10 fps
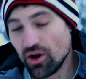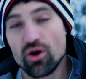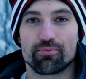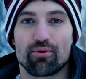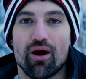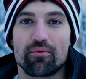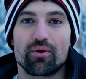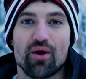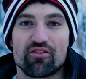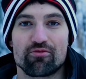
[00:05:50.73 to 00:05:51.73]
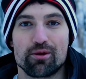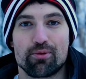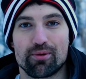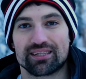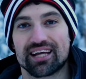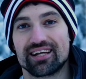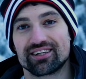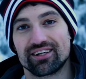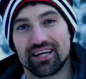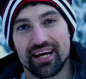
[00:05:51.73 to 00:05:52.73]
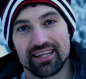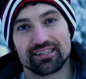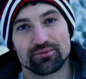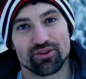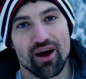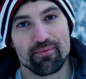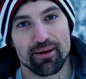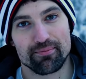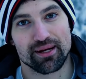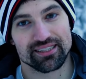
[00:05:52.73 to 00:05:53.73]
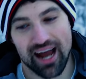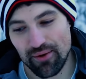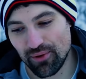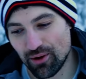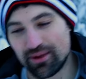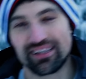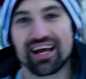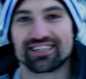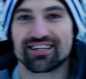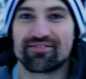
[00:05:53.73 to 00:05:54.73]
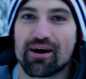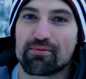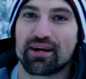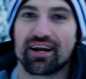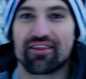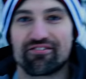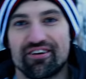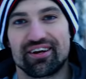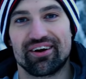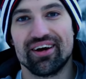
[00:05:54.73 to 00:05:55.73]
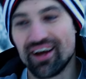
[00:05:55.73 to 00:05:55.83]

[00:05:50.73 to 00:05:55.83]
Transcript: You're probably waiting for me to put my skates on. Hit that subscribe button because I will be lacing them up in another video.